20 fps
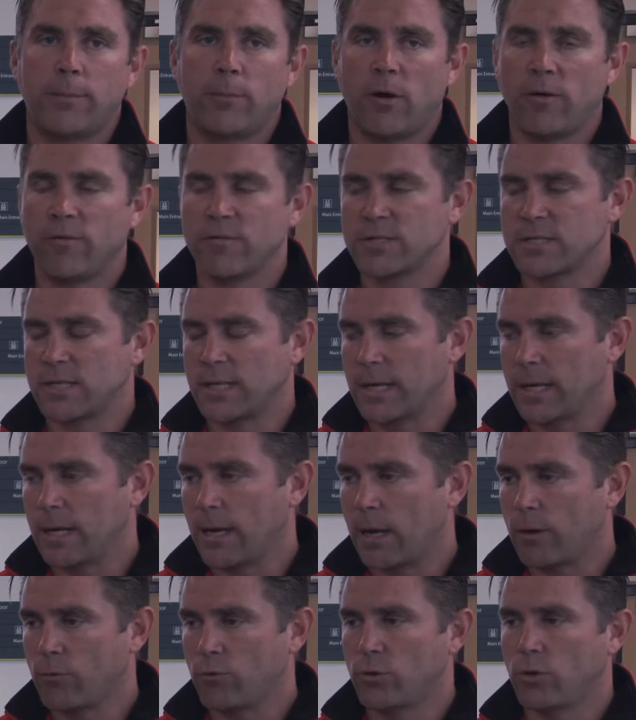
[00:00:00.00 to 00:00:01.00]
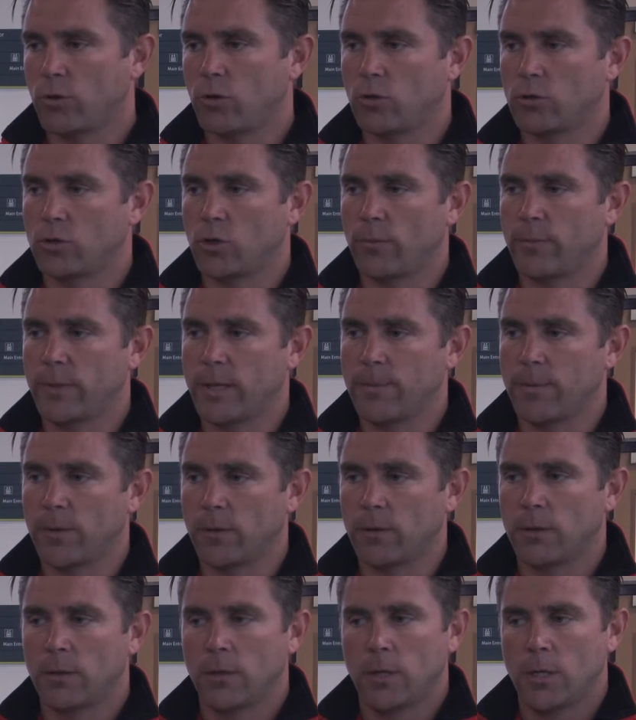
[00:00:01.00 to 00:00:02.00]
Obviously I run the whole company,
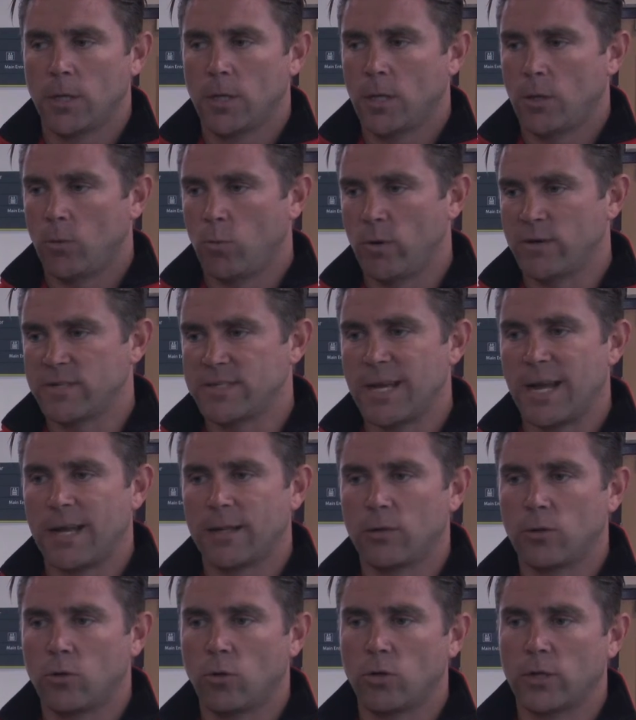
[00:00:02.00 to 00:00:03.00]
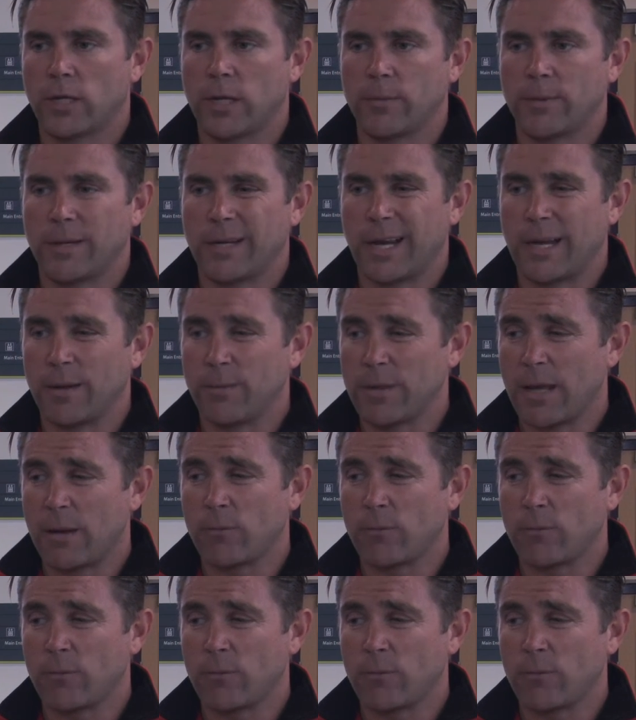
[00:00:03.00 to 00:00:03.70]
but we started the goalkeeping academy.